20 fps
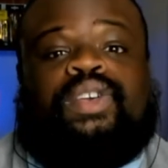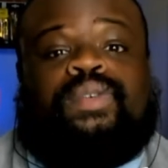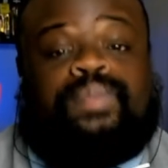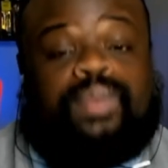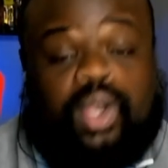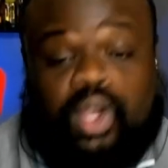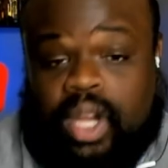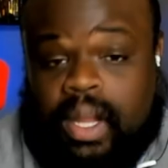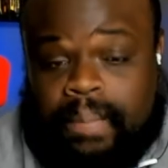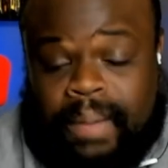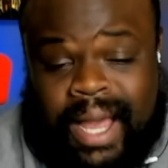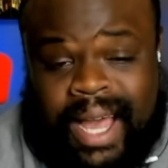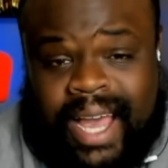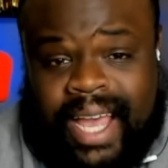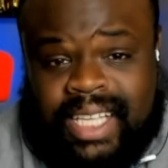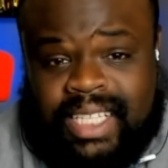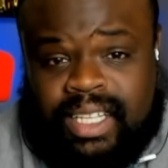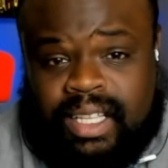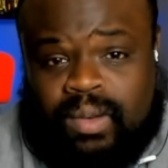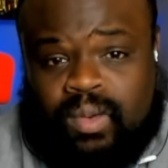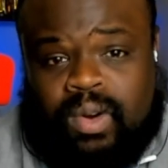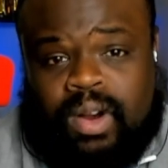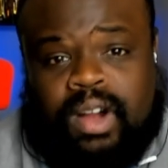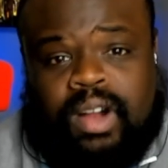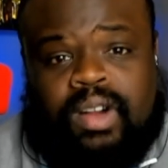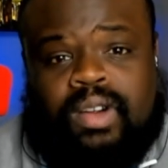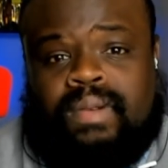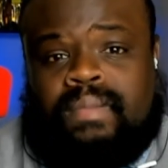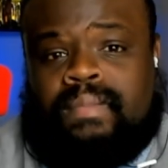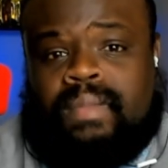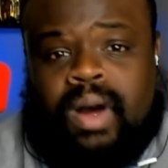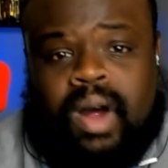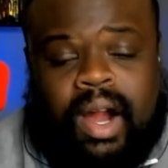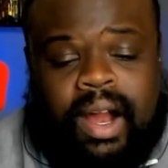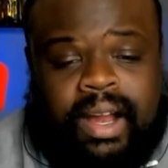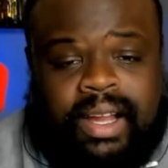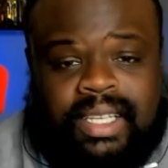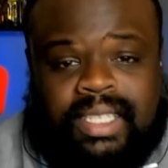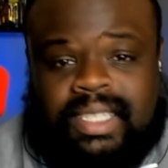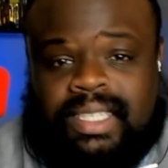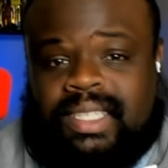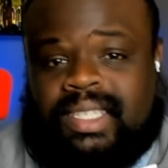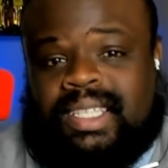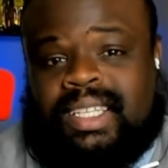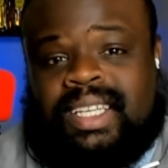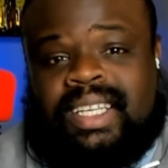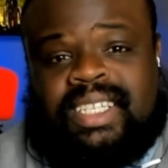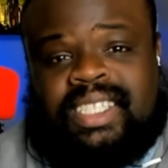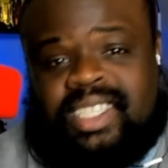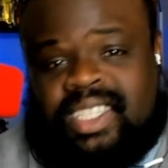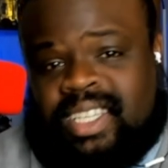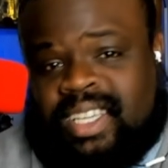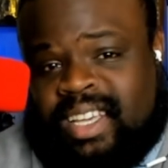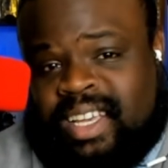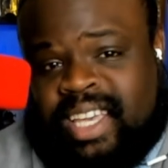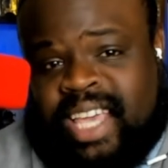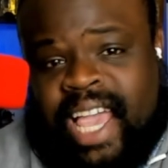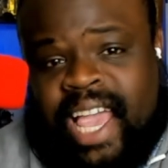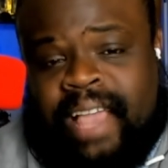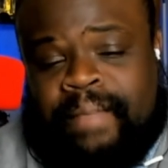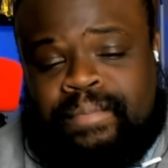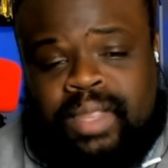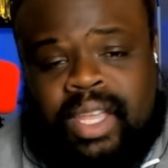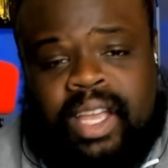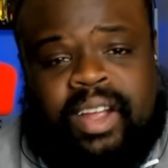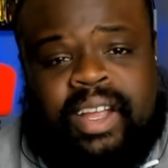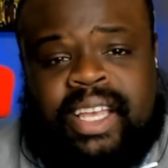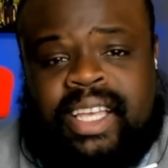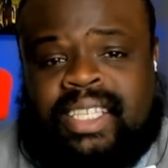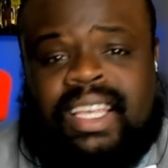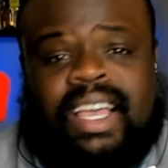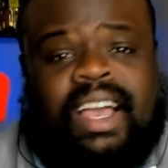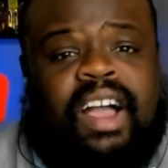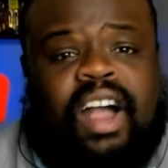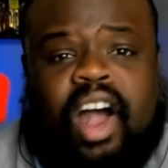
PewDiePie's of the world, Marks, the uh, game theories,